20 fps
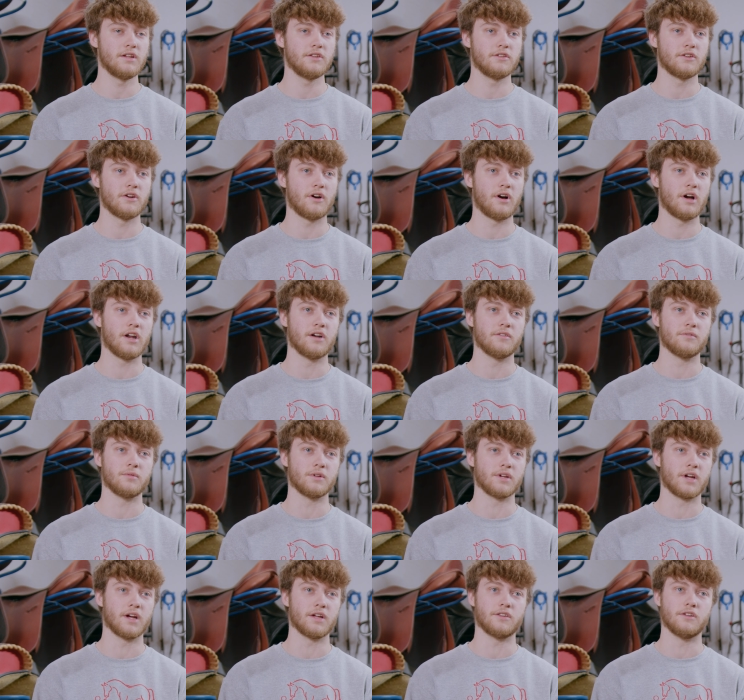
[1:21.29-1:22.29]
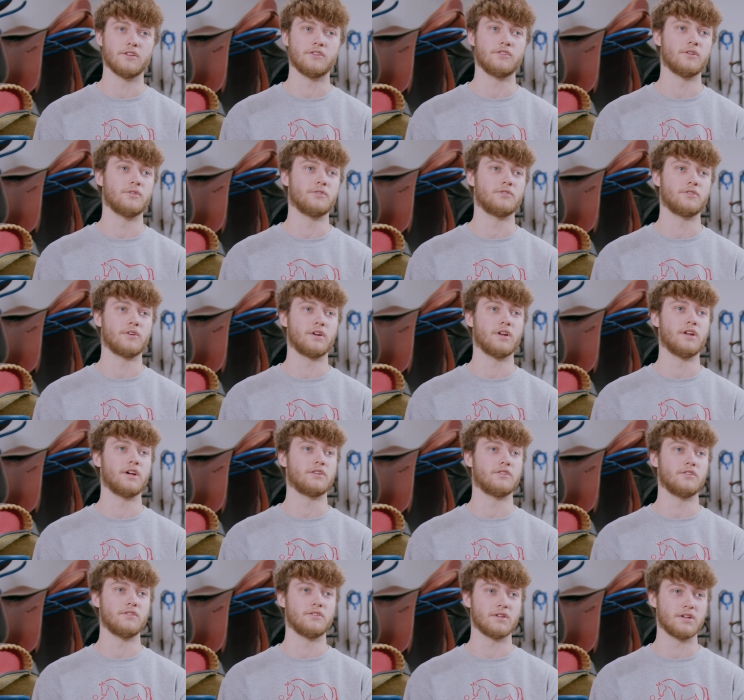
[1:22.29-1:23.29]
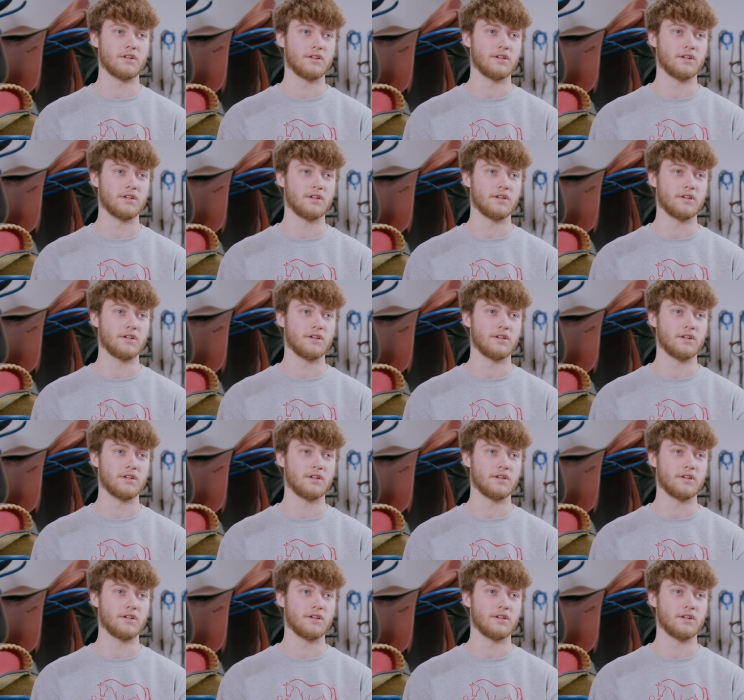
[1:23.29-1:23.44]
And so I never really got the social connections I